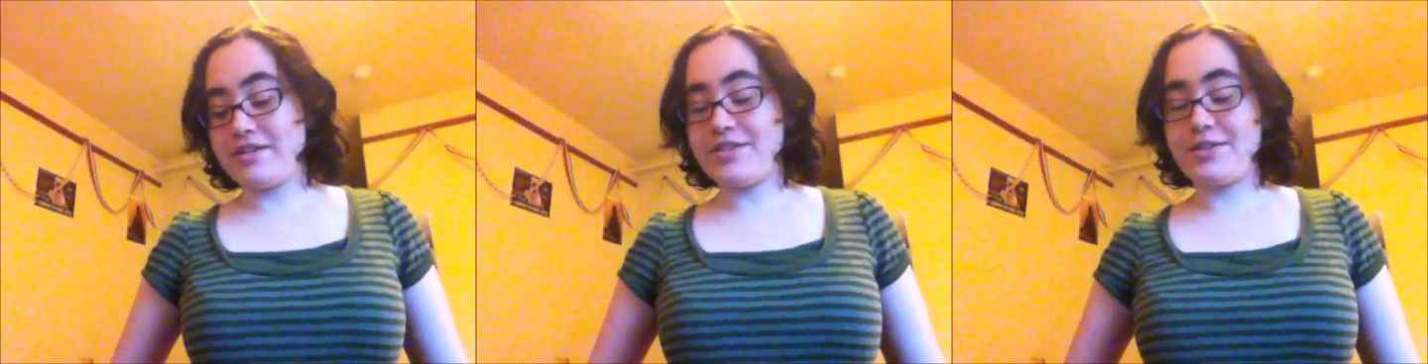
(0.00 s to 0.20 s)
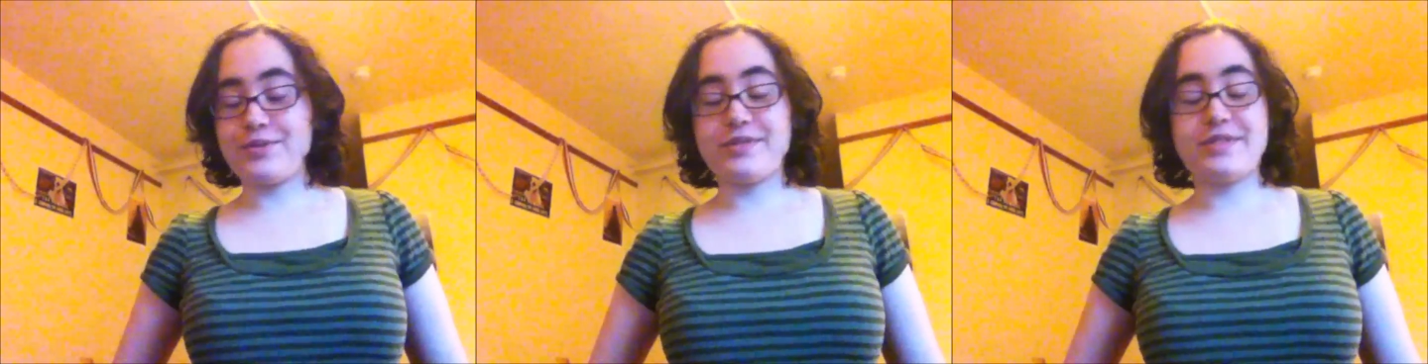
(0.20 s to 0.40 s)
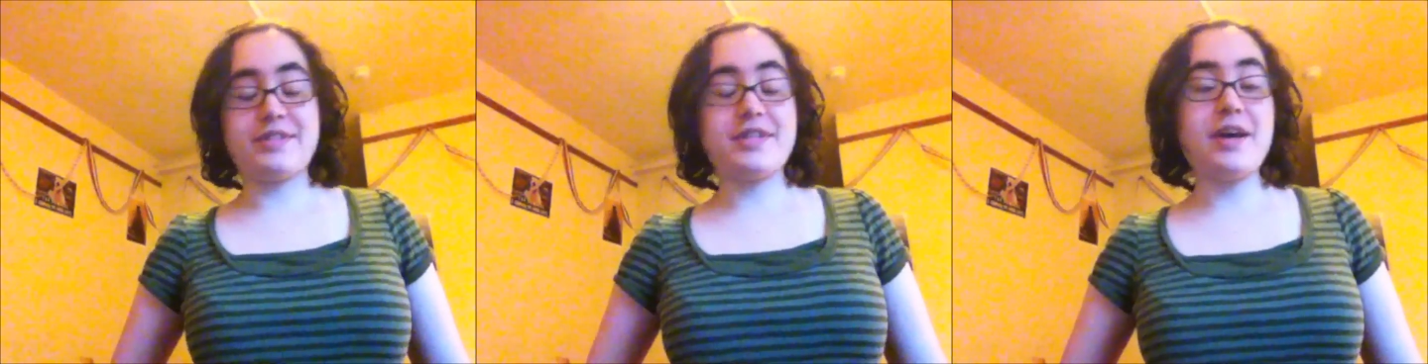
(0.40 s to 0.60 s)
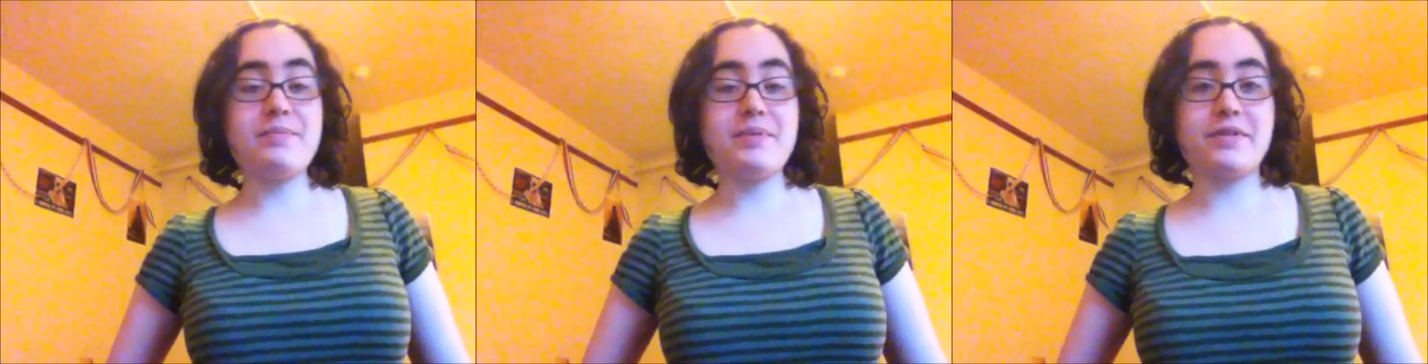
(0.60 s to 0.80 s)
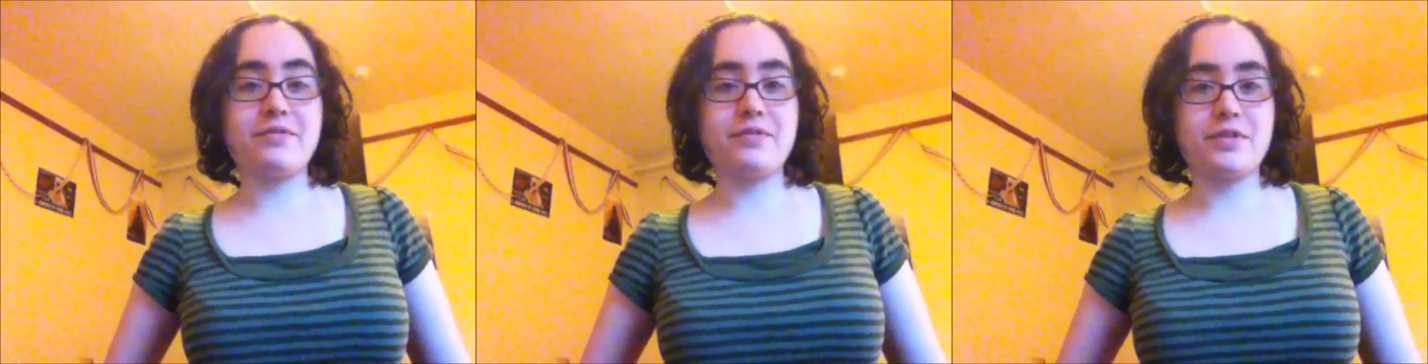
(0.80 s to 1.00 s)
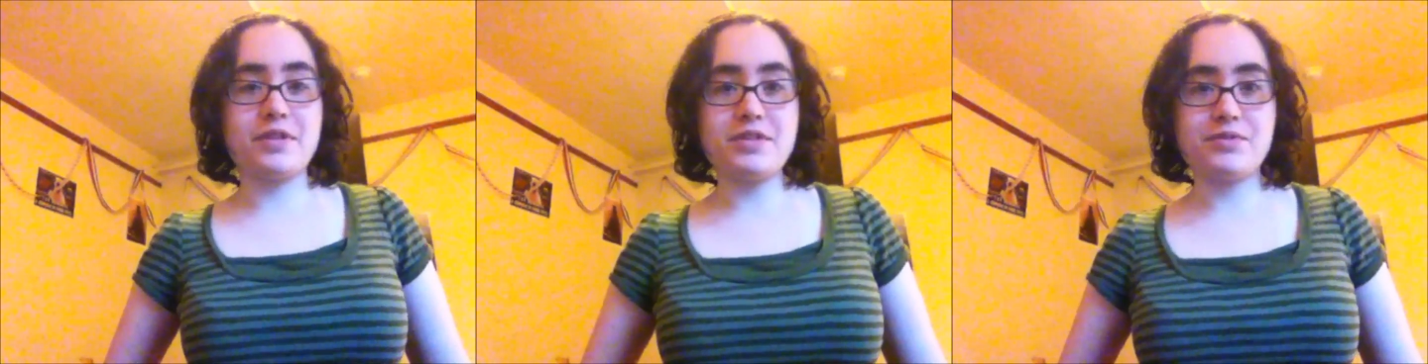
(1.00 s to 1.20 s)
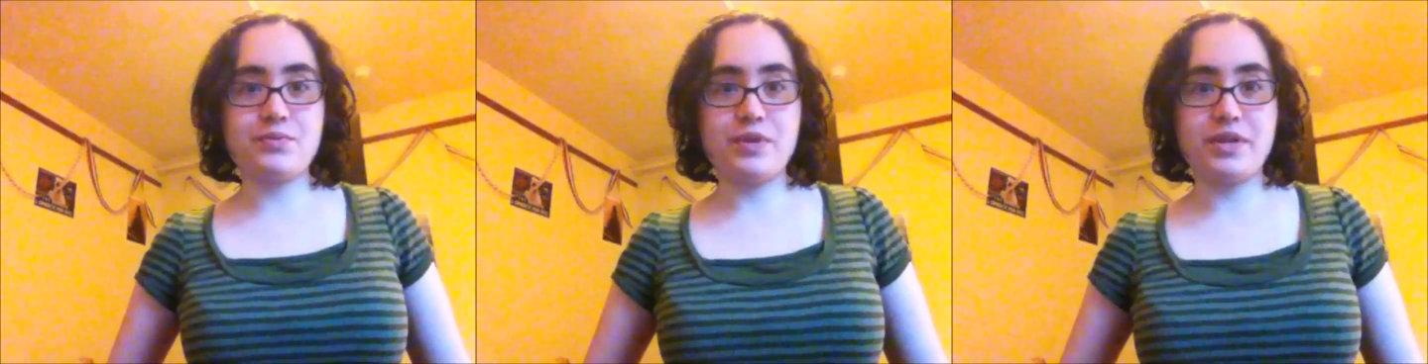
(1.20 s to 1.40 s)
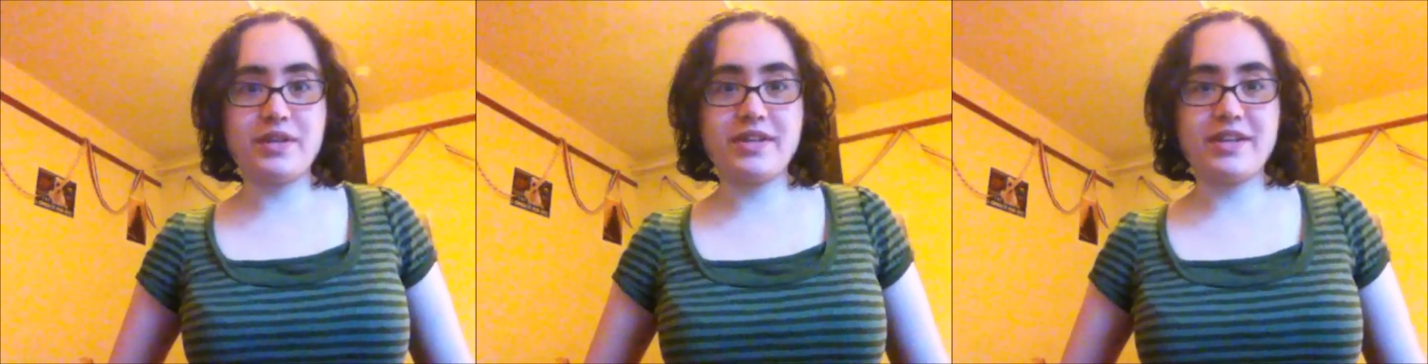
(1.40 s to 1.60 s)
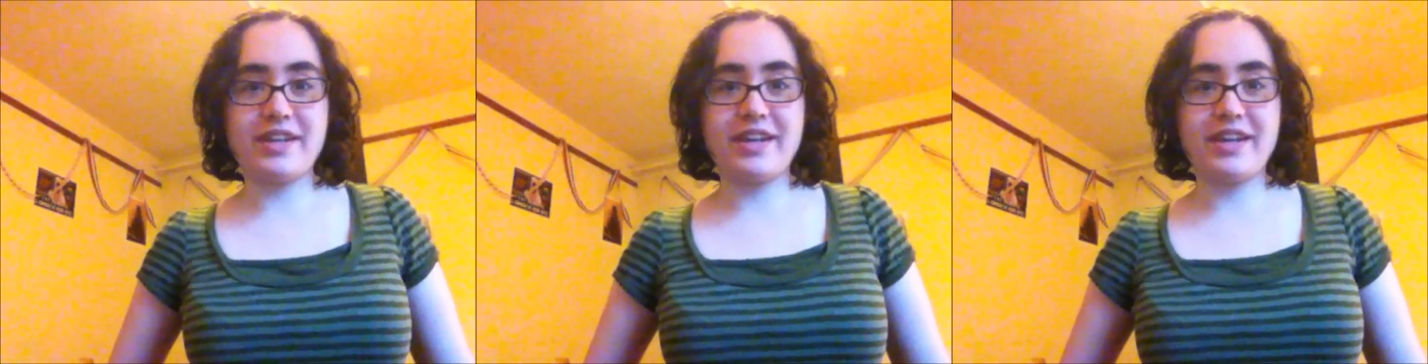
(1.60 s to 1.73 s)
chose the topic for this week,